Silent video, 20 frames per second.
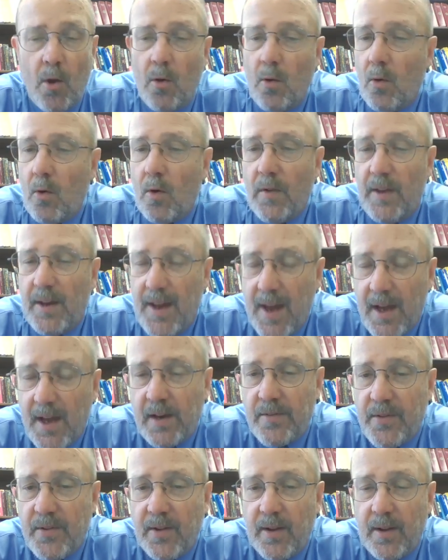Or in the
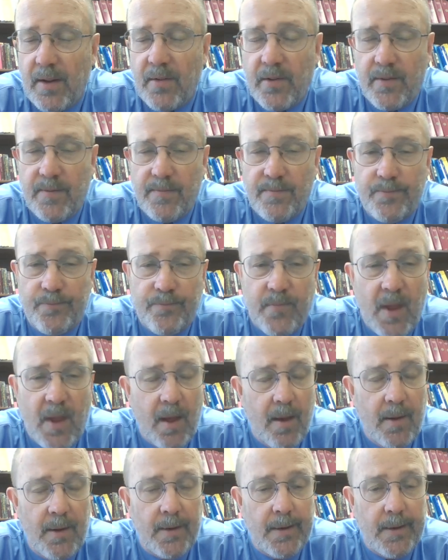negative sense,
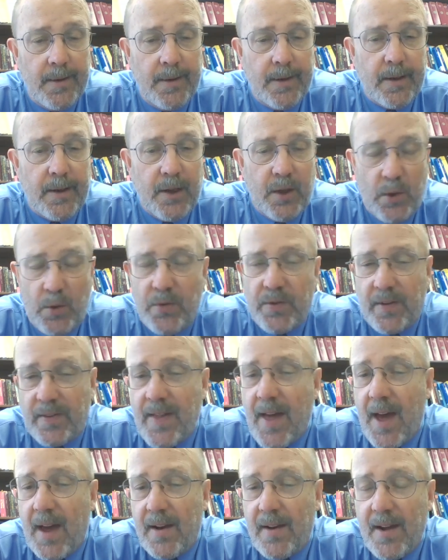using
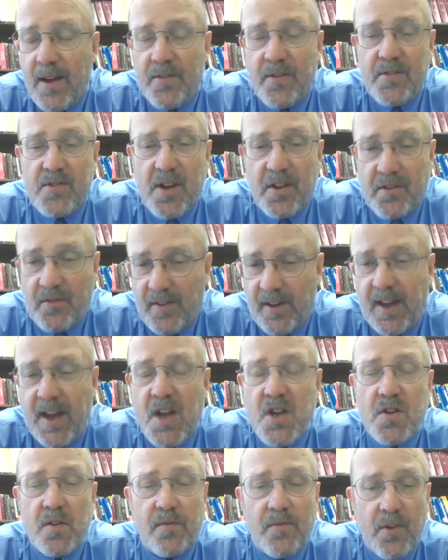that as a
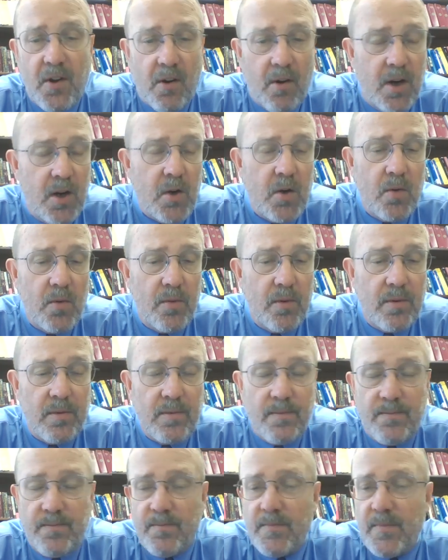justification for your own
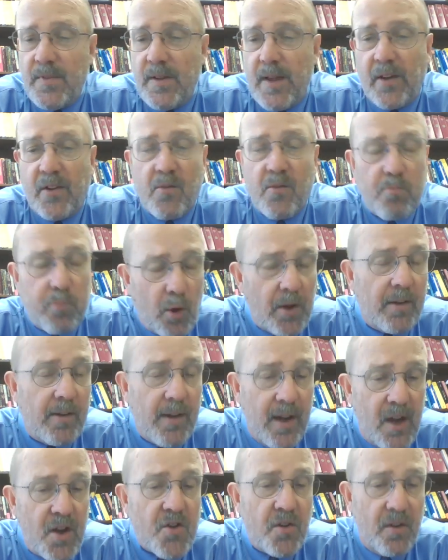
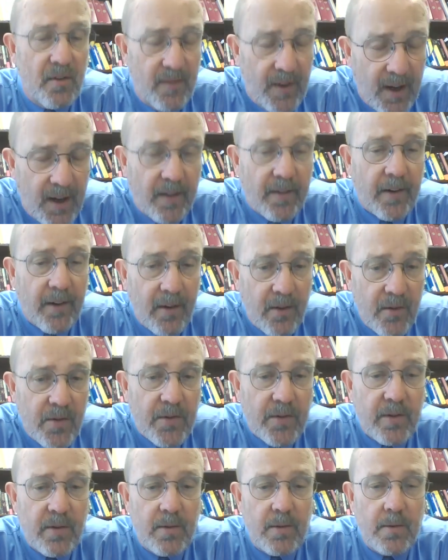exploitation of others,